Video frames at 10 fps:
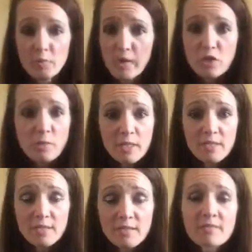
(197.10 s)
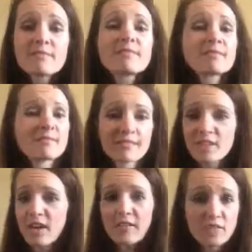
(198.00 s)
Measurements,
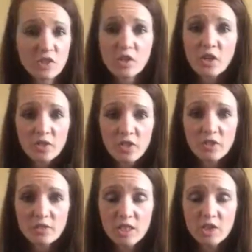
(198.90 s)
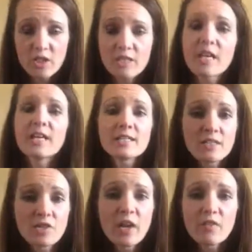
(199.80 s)
I've still lost all those inches. I
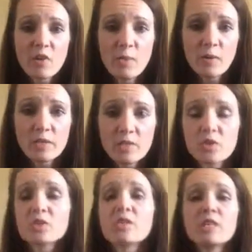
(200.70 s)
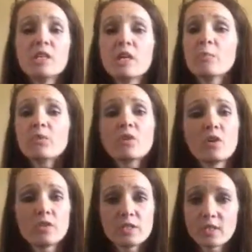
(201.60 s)
still have all my results. The number
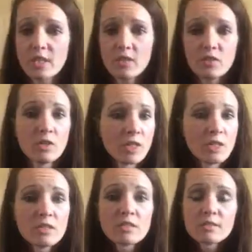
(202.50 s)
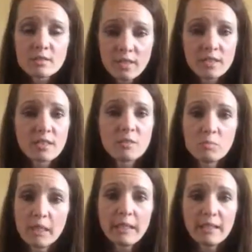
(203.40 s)
on the scale doesn't
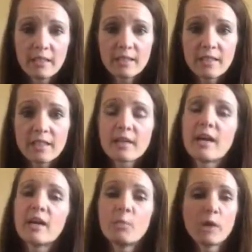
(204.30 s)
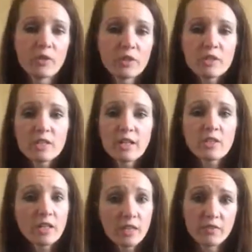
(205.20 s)
mean anything. I'm healthier now
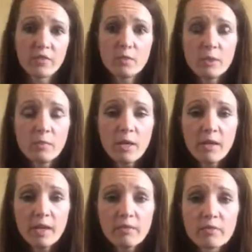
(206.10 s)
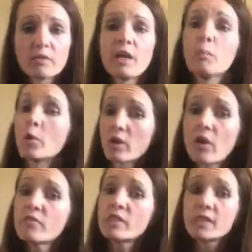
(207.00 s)
than I have ever been in my life. I'm more
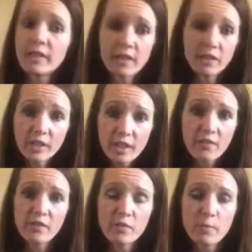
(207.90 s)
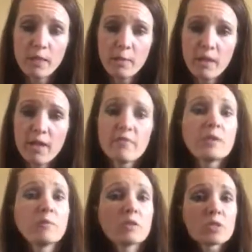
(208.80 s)
confident now than I have ever been in my life,
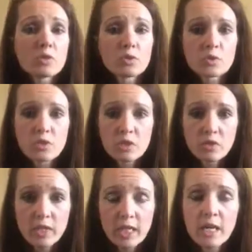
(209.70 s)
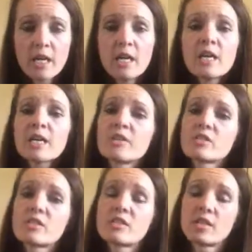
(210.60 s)
and my results are still there.
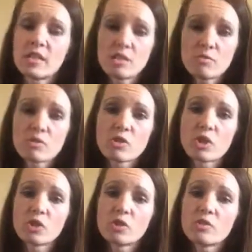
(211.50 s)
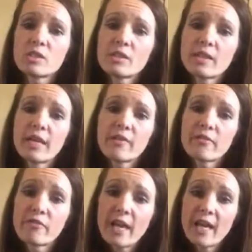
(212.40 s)
Here's the thing. You start losing that
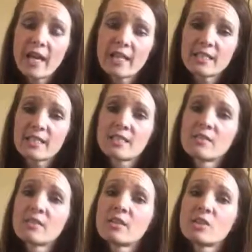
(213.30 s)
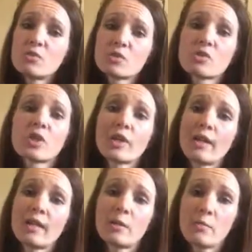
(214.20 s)
fat, you start
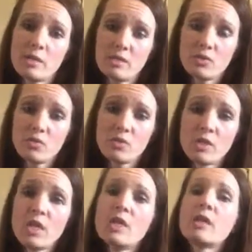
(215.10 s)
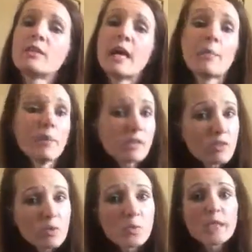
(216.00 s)
gaining muscle. That
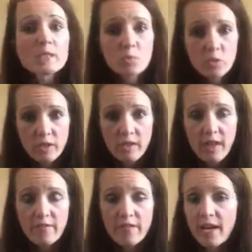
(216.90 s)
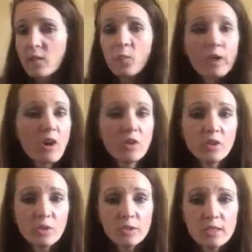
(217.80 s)
muscle weighs more than that fat. We all
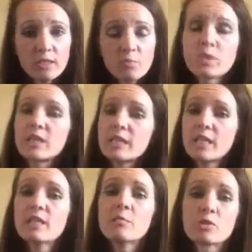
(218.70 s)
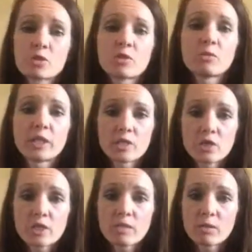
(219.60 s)
know this, but yet that number still plays
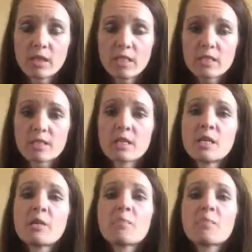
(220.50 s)
tricks with us.